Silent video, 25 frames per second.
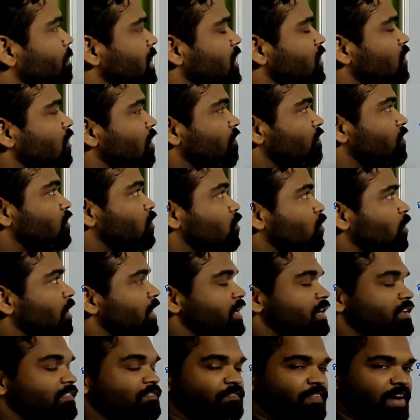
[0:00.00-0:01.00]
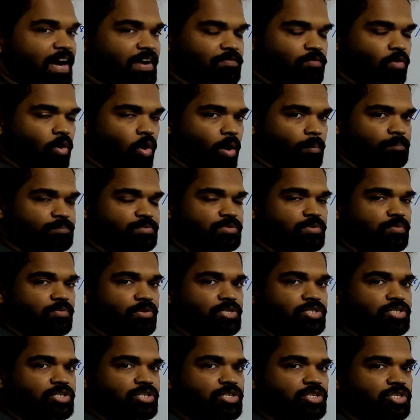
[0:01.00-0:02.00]
mean of 25
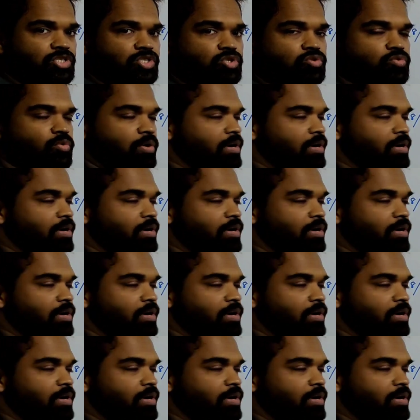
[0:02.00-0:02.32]
observation is